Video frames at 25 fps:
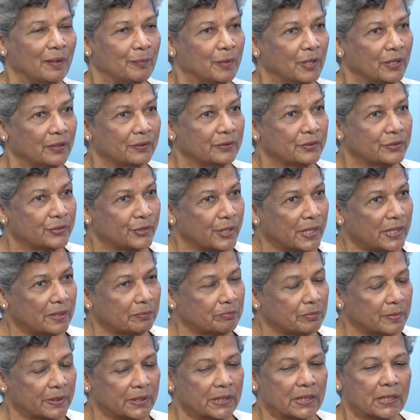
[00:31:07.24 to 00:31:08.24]
about
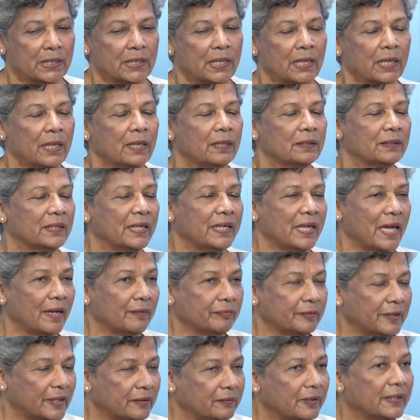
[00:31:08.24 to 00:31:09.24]
treatment. They
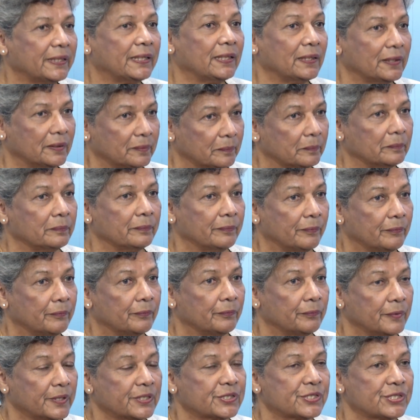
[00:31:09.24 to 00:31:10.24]
have curriculum
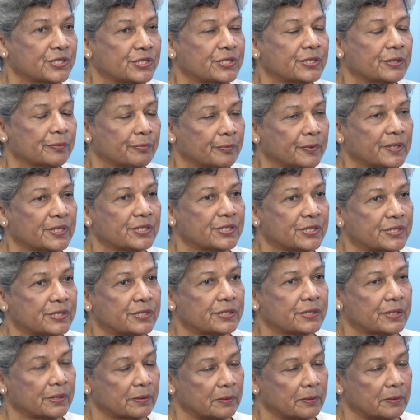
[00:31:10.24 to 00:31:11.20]
which makes